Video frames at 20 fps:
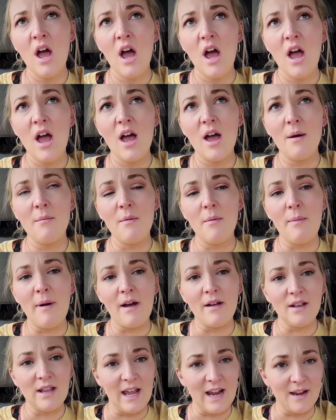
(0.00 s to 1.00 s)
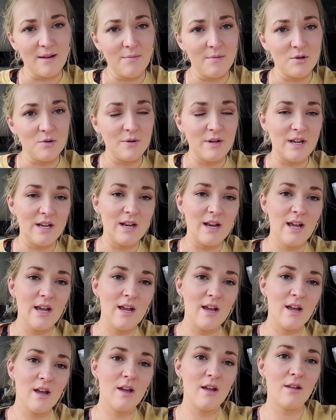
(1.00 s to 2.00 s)
About like between
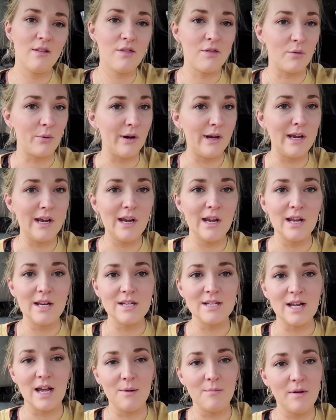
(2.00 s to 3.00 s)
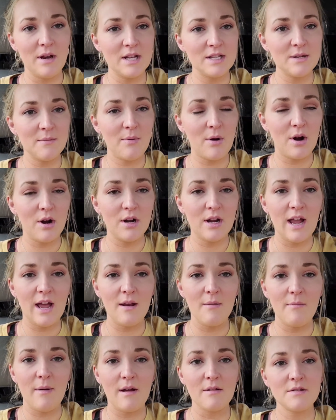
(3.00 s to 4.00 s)
3 and 10 minutes apart, kind
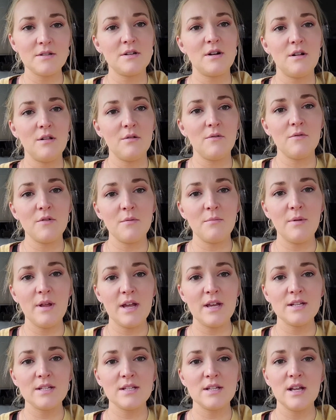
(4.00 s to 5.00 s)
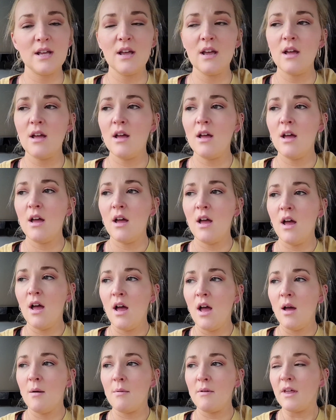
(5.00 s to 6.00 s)
of bouncing all over the place.
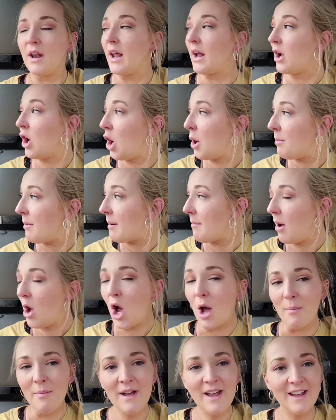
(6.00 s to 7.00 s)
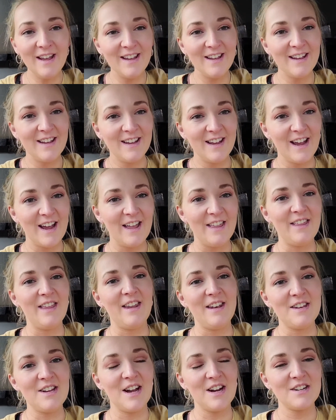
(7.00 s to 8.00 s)
But then I called my mom and
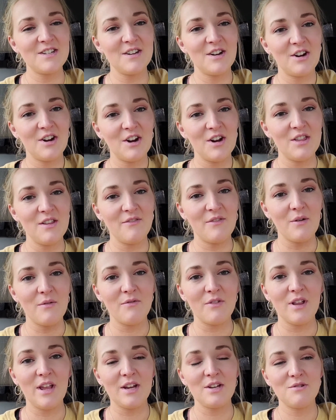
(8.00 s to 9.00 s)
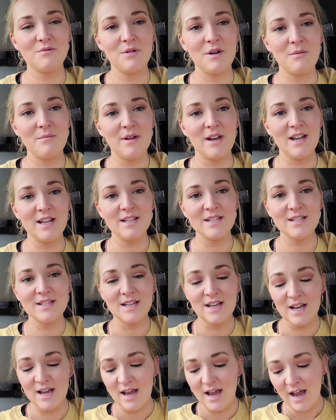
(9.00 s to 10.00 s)
then talked to her on the phone for like 20 minutes.
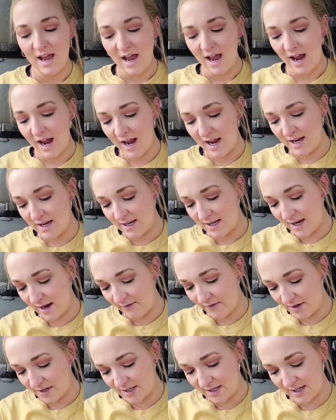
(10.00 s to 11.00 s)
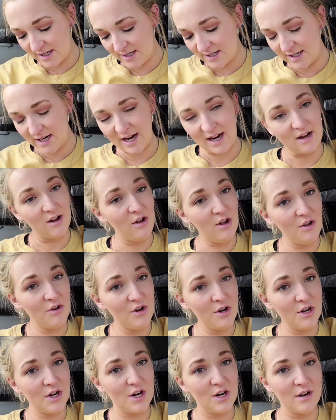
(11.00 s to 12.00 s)
And ever since I called
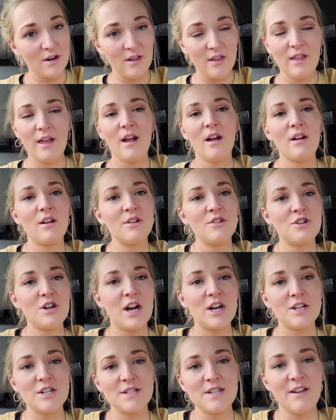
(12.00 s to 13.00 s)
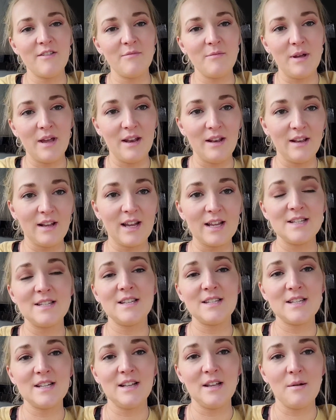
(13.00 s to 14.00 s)
her, the contractions have been
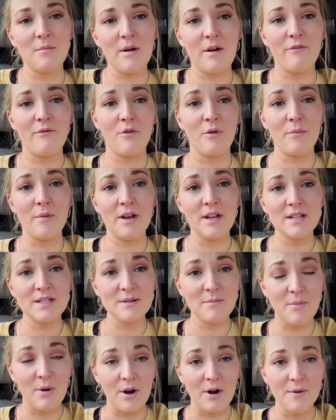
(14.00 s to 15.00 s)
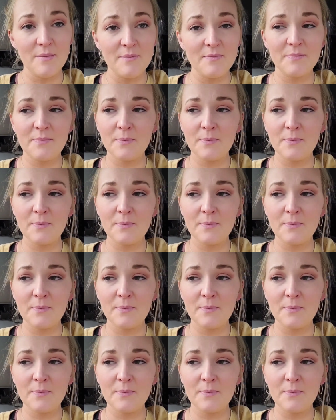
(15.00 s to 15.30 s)
consistently about 4 minutes apart.